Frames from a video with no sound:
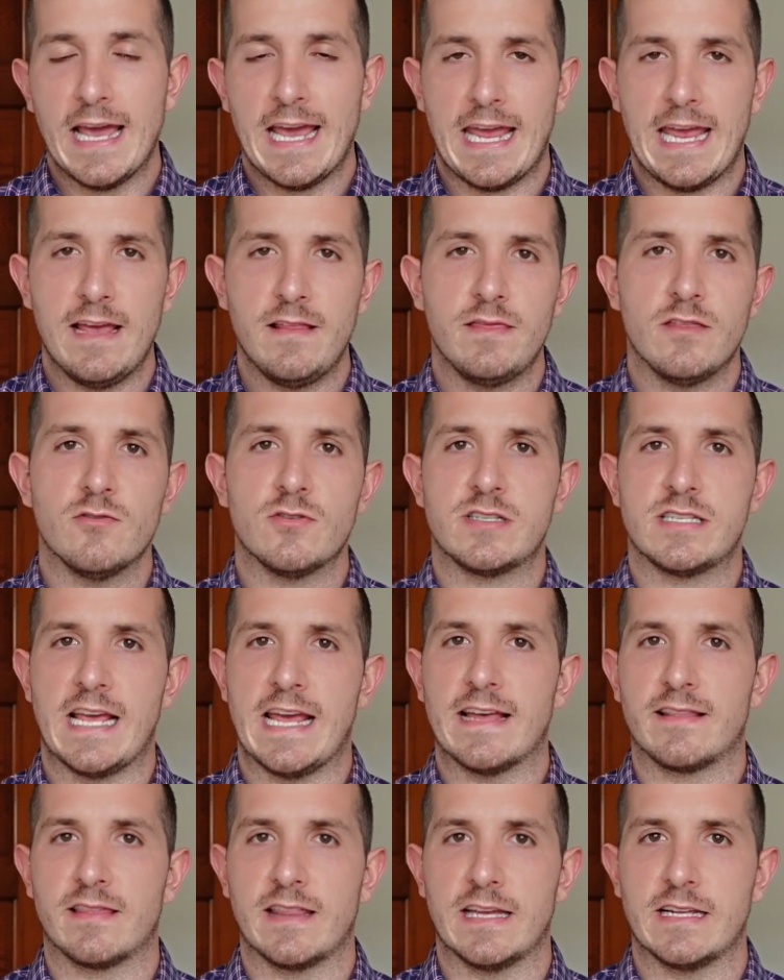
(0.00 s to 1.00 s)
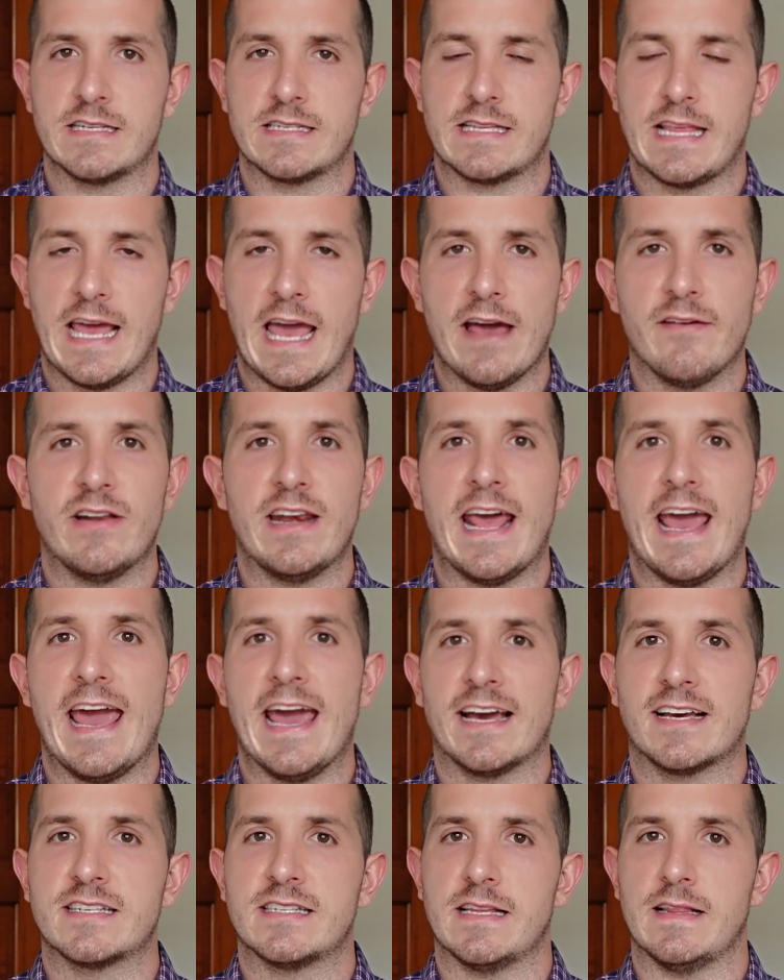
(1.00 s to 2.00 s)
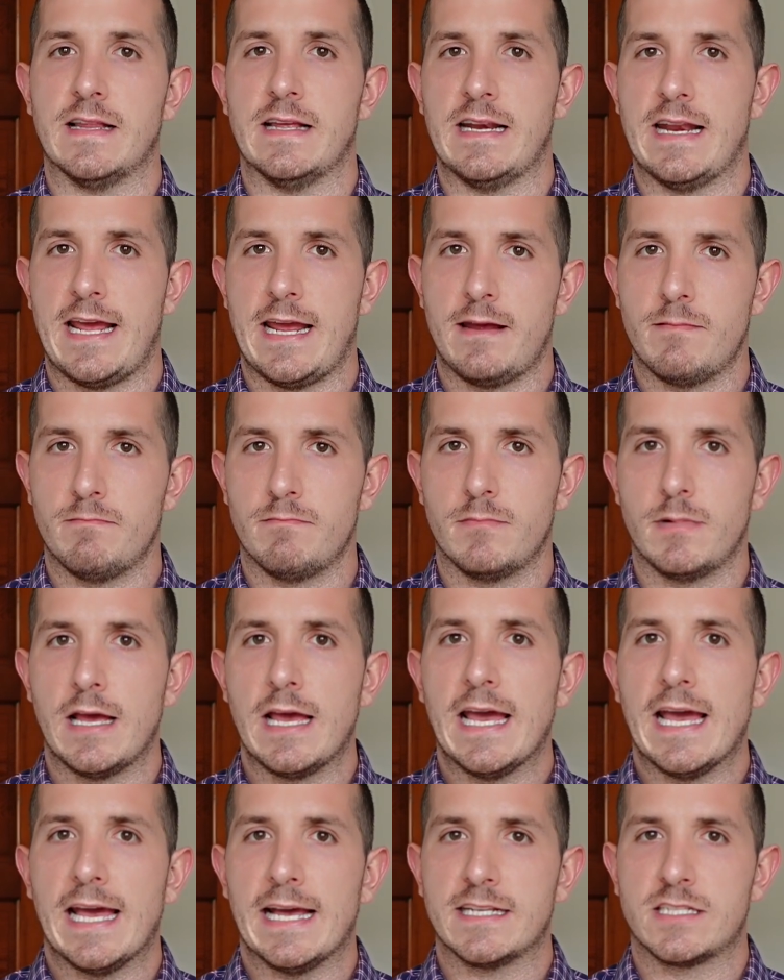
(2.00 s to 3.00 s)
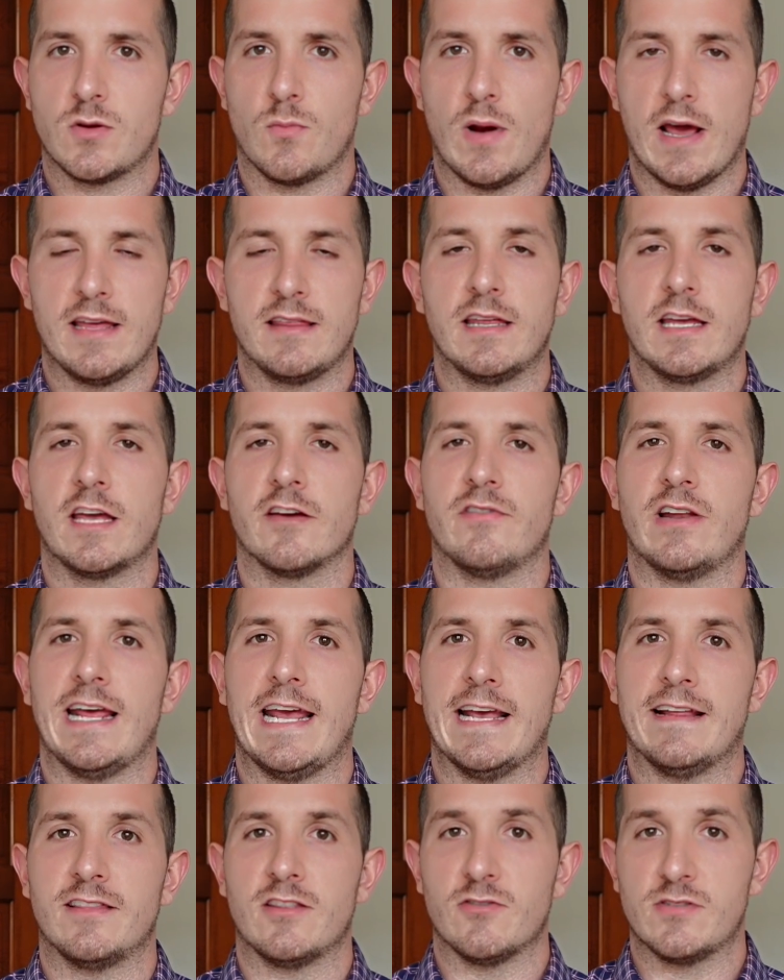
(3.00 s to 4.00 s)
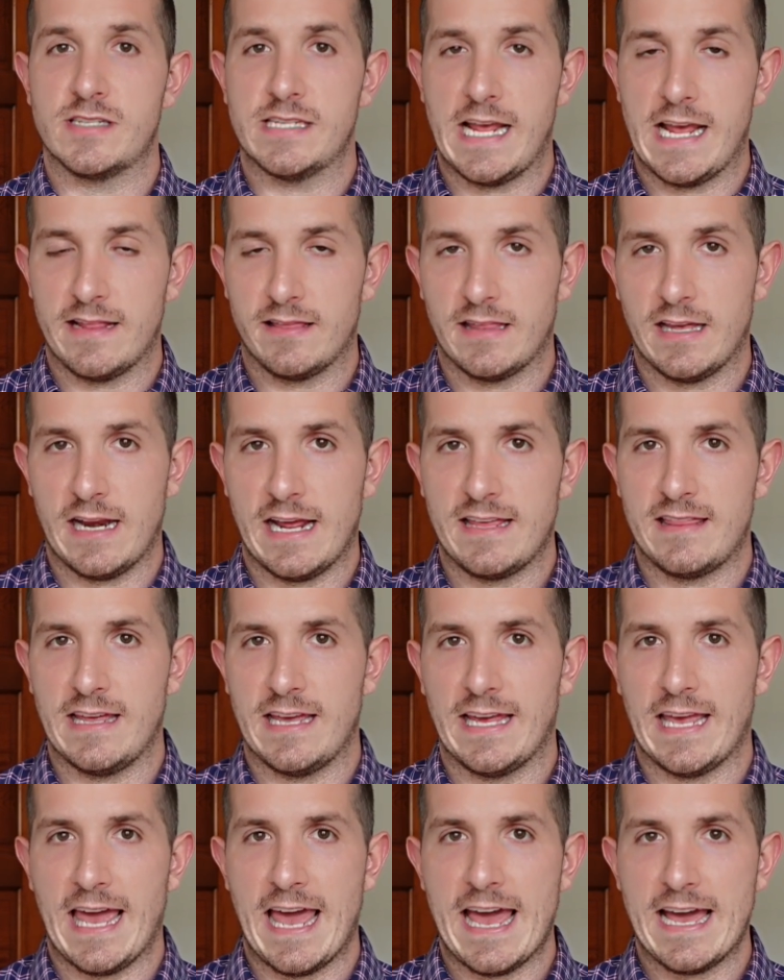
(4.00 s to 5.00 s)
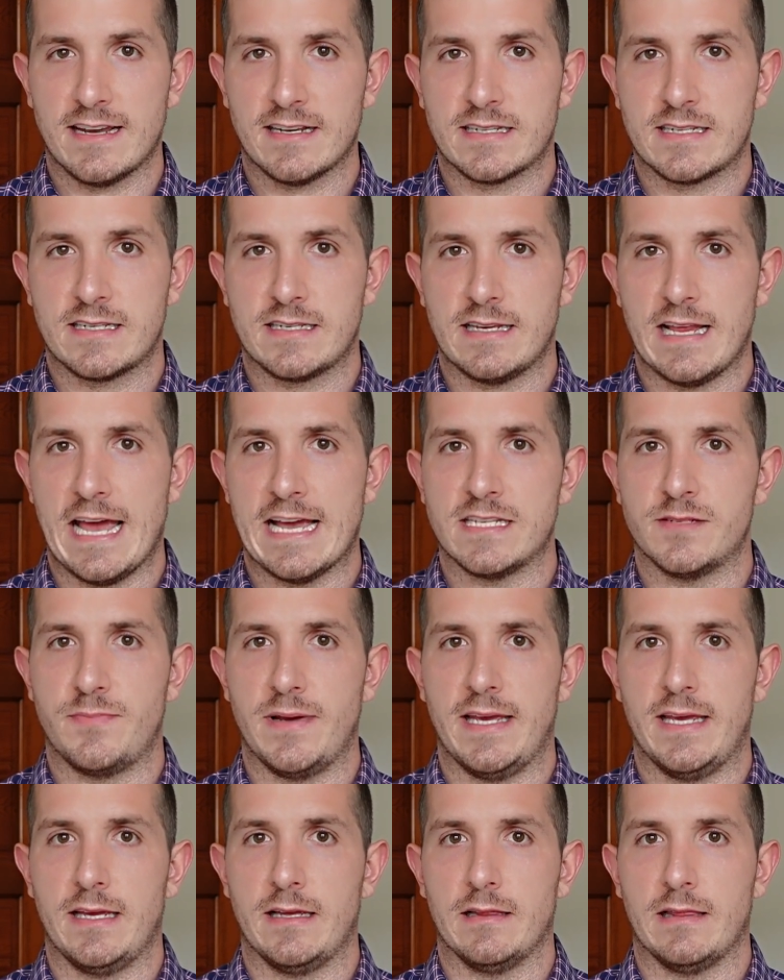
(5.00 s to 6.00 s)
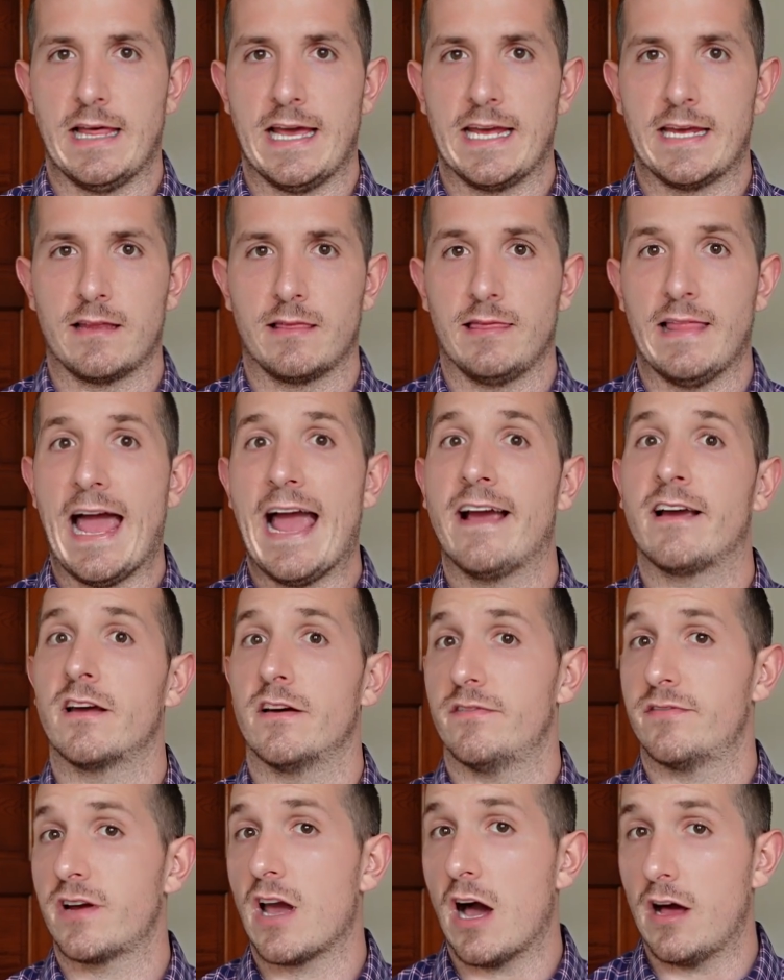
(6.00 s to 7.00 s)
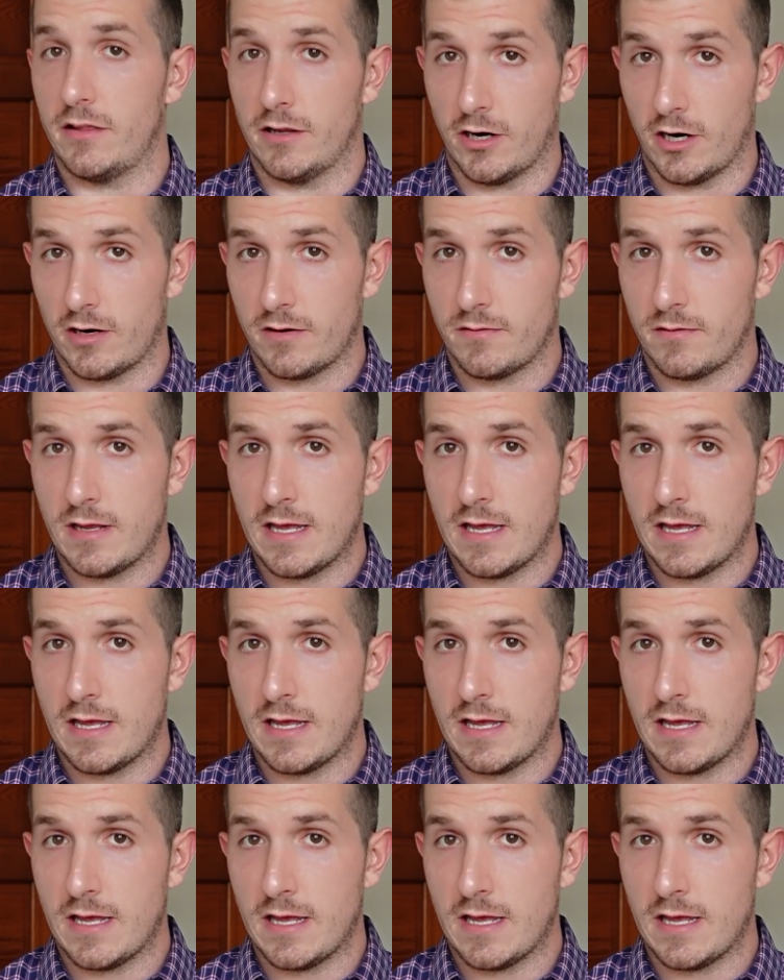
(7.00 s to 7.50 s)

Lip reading: Anthocyanthins, they have an X in the name. And so when I think of an anthoxanthin, I think X as being like lack of color.